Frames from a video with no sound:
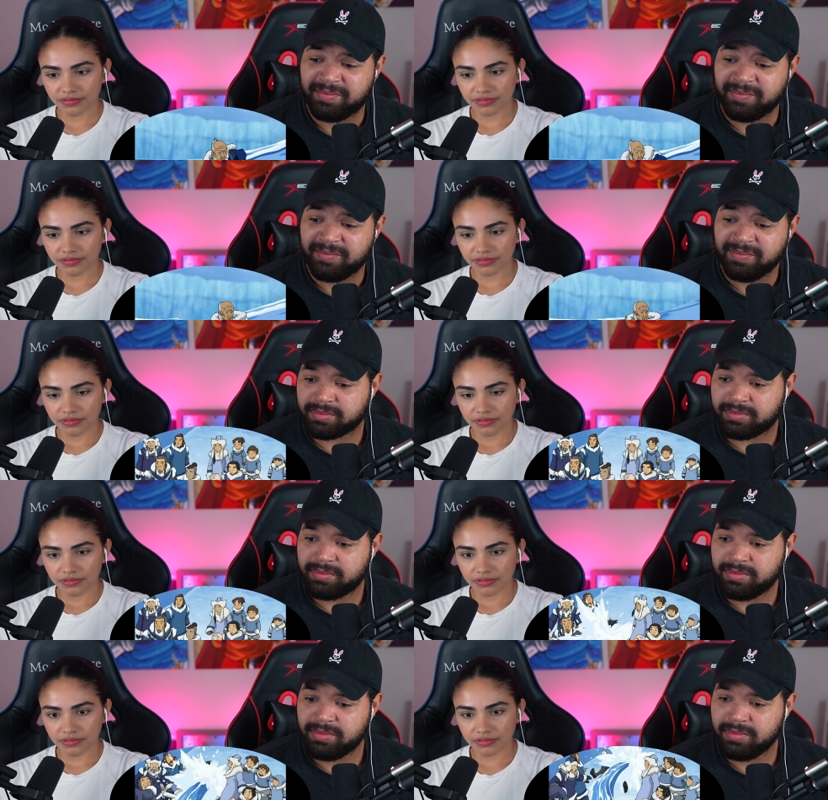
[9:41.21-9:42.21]

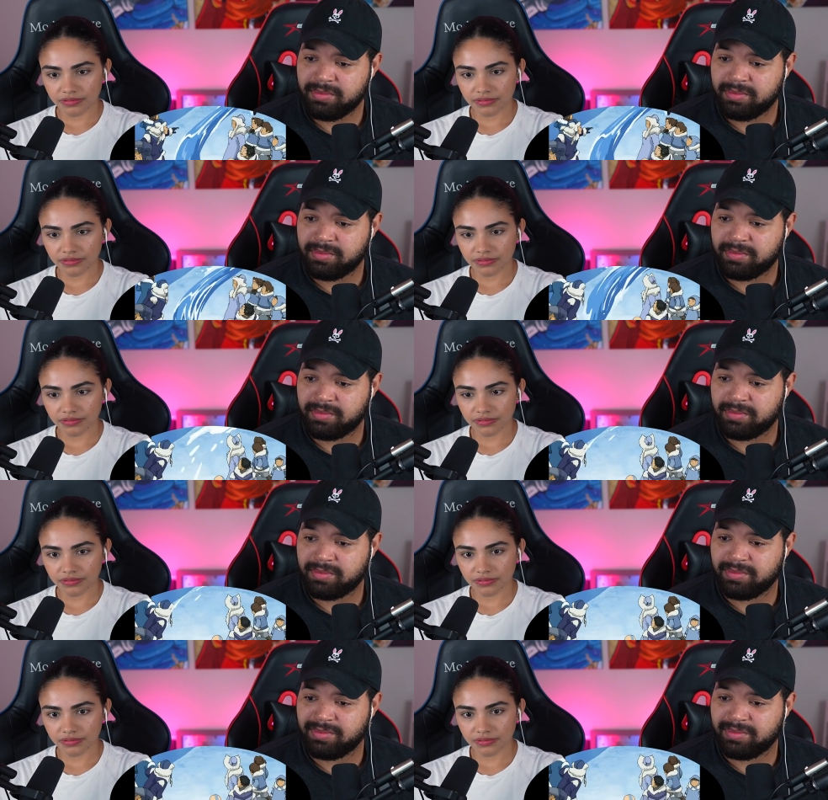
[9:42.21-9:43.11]
Nobody speaks.